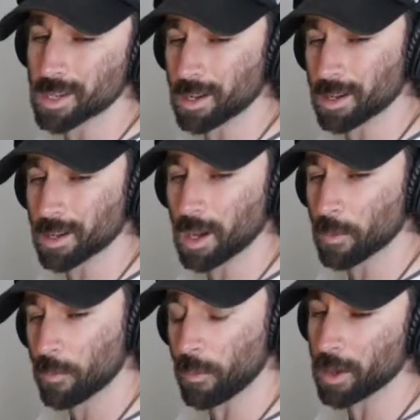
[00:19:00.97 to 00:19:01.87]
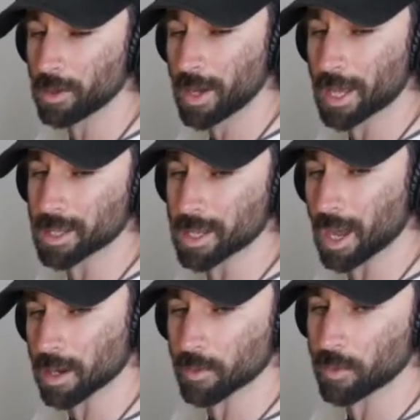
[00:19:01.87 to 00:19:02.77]
a fill at the
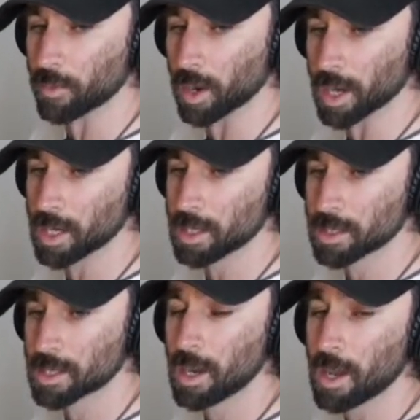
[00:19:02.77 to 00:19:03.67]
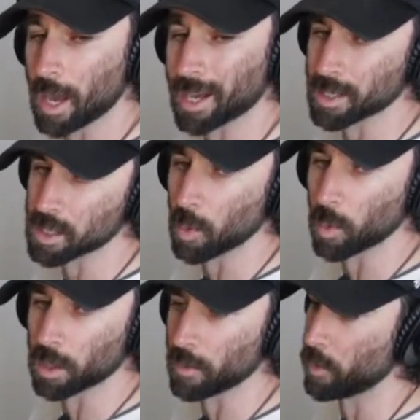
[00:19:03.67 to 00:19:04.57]
end of a phrase, and I could see it
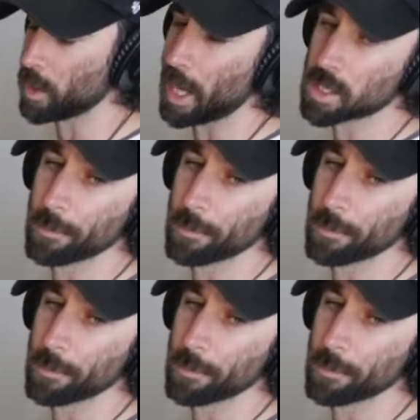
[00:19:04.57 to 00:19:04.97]
working for that. So